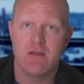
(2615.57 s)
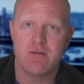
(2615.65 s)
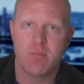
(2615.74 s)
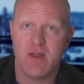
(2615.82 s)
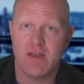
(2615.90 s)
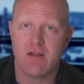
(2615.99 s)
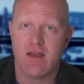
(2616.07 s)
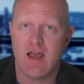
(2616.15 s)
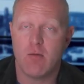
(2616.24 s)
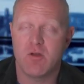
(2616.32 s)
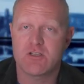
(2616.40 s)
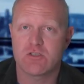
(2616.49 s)
depending on
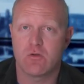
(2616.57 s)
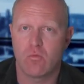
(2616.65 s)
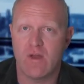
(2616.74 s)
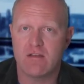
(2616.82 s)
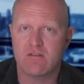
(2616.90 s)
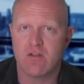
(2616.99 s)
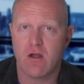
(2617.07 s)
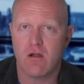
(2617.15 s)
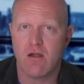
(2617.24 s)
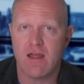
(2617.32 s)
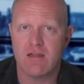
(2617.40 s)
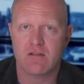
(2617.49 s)
how much the rents
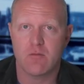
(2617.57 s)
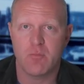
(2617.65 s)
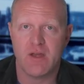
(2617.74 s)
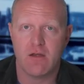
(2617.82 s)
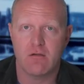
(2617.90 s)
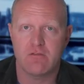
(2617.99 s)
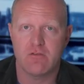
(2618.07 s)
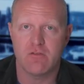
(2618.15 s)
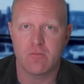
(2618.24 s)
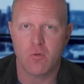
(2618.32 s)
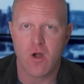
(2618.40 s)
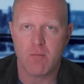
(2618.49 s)
are as compared
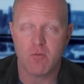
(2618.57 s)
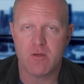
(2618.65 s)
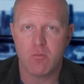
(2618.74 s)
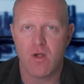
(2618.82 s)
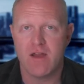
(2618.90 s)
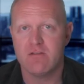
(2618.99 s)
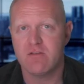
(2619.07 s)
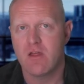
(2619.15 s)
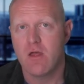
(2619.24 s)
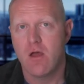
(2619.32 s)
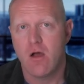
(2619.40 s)
to the property price.